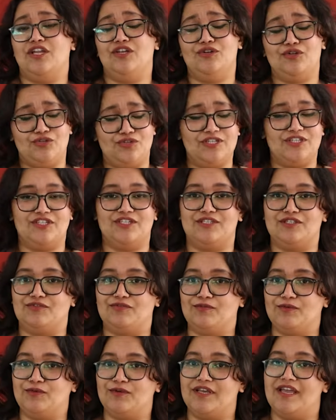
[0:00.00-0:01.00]
nutritious
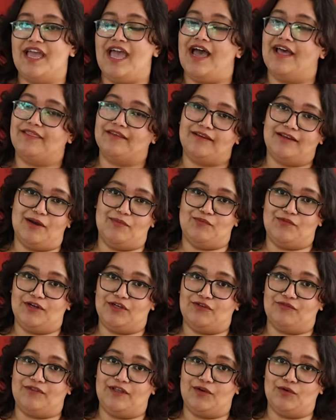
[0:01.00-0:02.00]
food at the
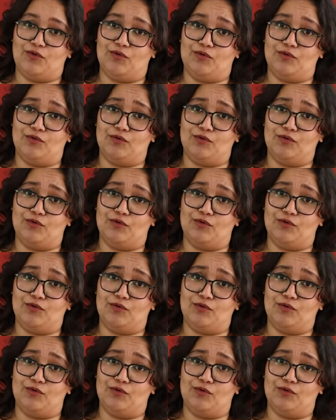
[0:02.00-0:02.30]
comfort of their own